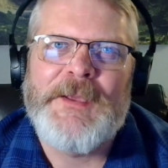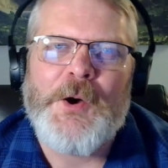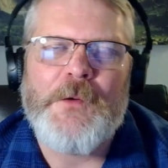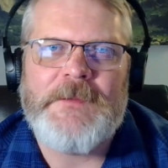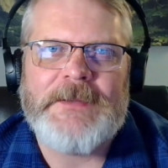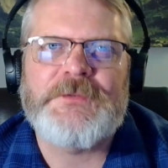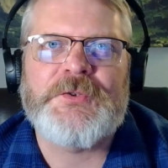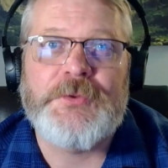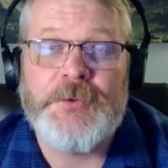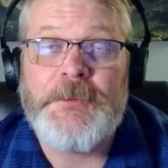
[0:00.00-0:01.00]
of that
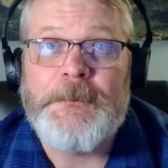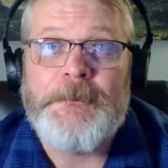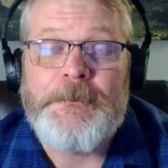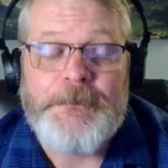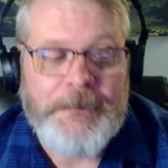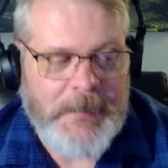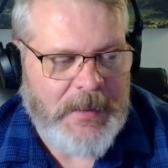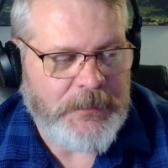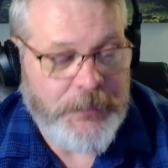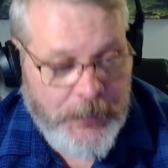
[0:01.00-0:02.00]

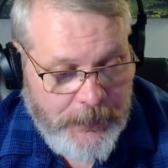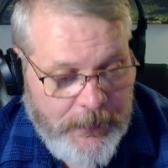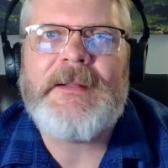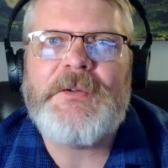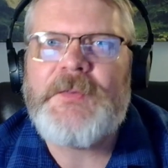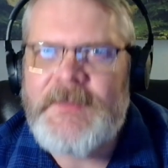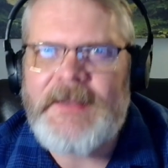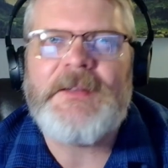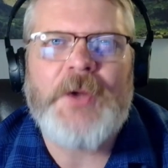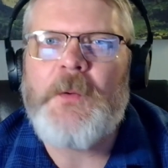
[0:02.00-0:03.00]
truth, you
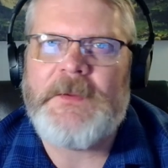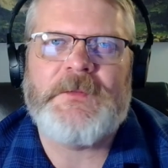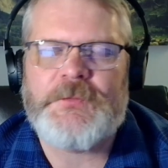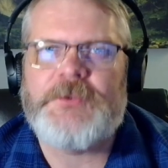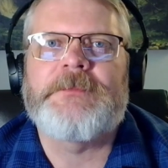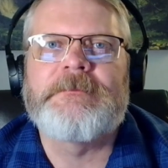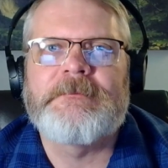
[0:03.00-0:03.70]
still know it's true,